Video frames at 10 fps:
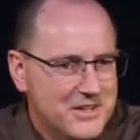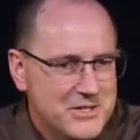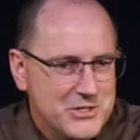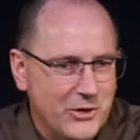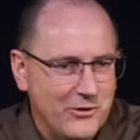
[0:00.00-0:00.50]

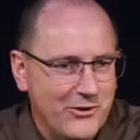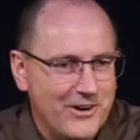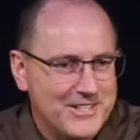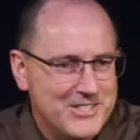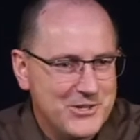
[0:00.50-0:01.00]
So, in
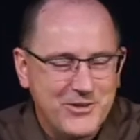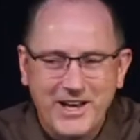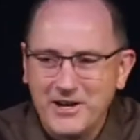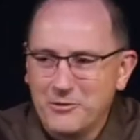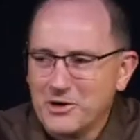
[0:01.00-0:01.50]
order to do
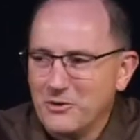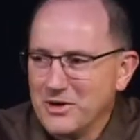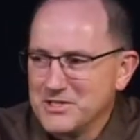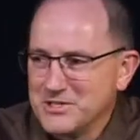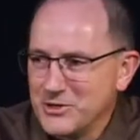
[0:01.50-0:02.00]
that, we're
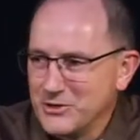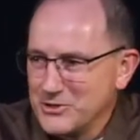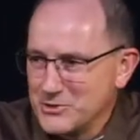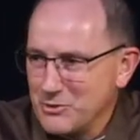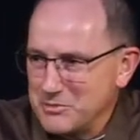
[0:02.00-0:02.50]
going to turn
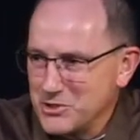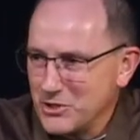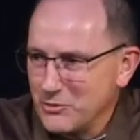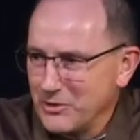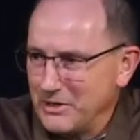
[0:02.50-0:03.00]
to
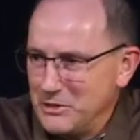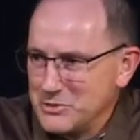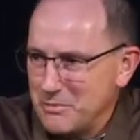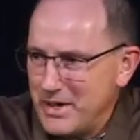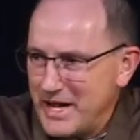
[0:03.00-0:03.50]
Scripture. We're going to
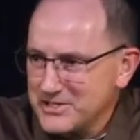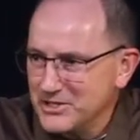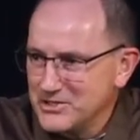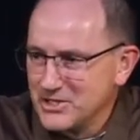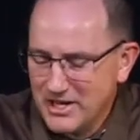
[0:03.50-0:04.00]
use a
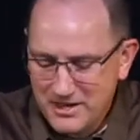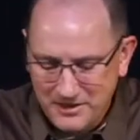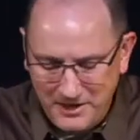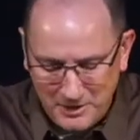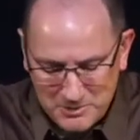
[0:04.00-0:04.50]
passage
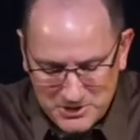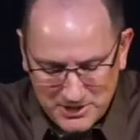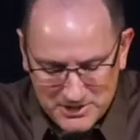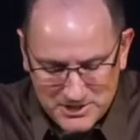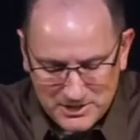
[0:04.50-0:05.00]
that helps
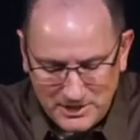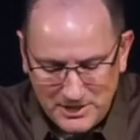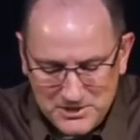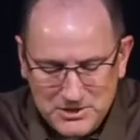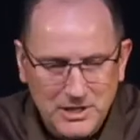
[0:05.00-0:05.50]
us
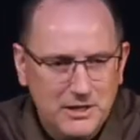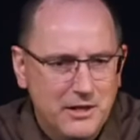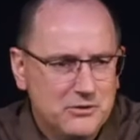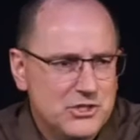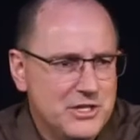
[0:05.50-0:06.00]
uh, see
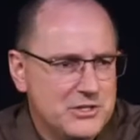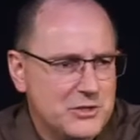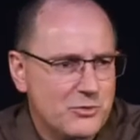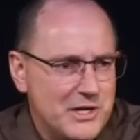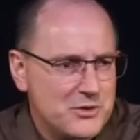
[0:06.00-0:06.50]
that
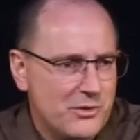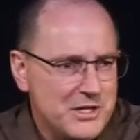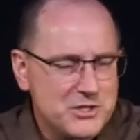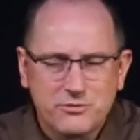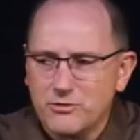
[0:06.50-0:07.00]
Jesus'
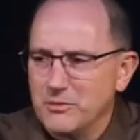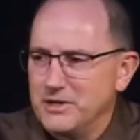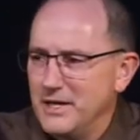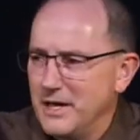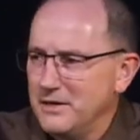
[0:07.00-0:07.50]
resurrection from the
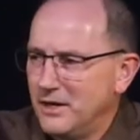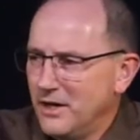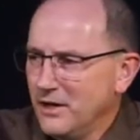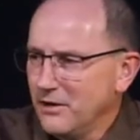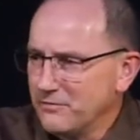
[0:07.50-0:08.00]
dead
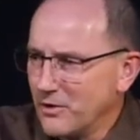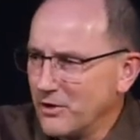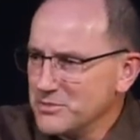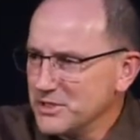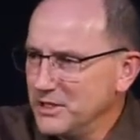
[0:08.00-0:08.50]

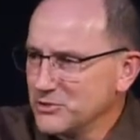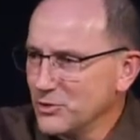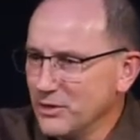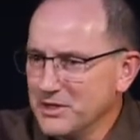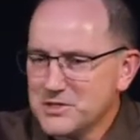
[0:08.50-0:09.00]
affirms that he
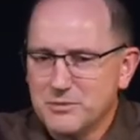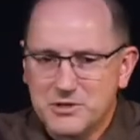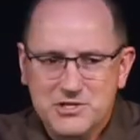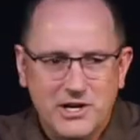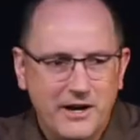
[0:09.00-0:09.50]
truly is the
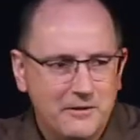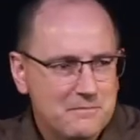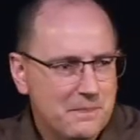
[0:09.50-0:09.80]
Messiah.